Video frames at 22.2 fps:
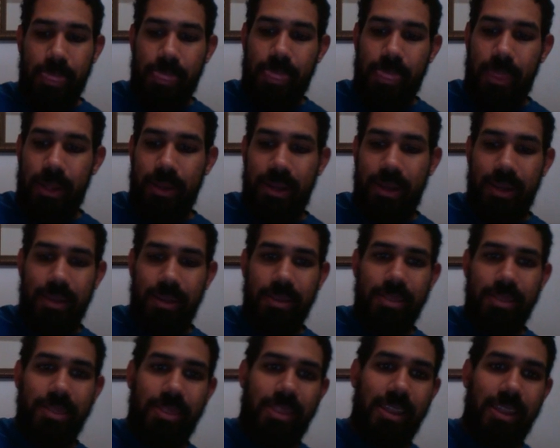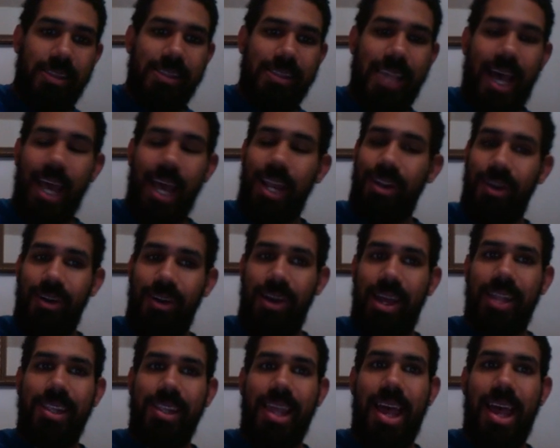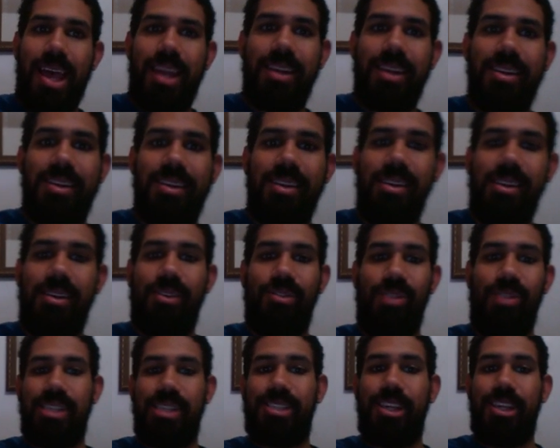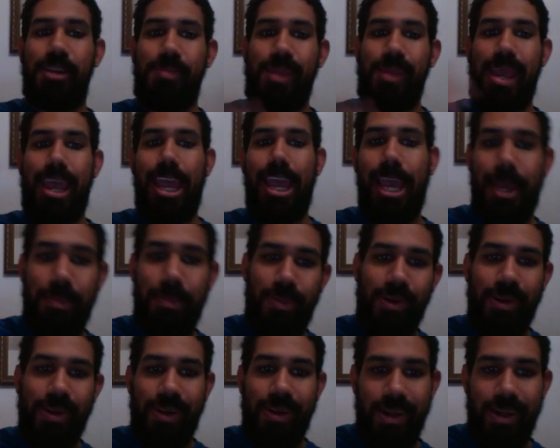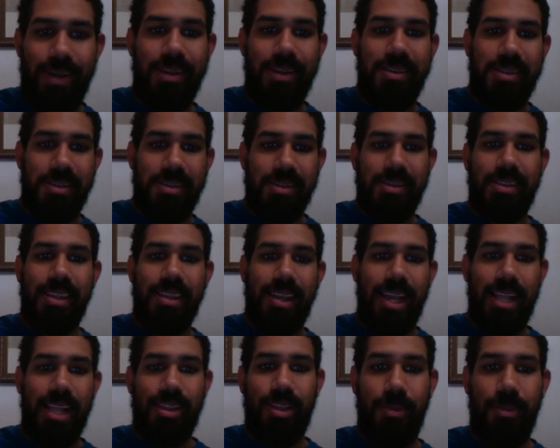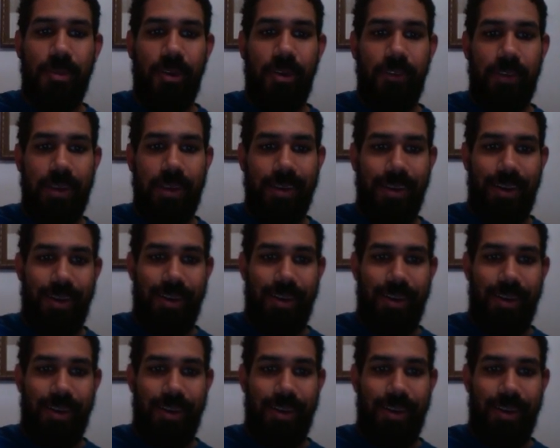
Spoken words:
the title, and then we should be able to get the movie.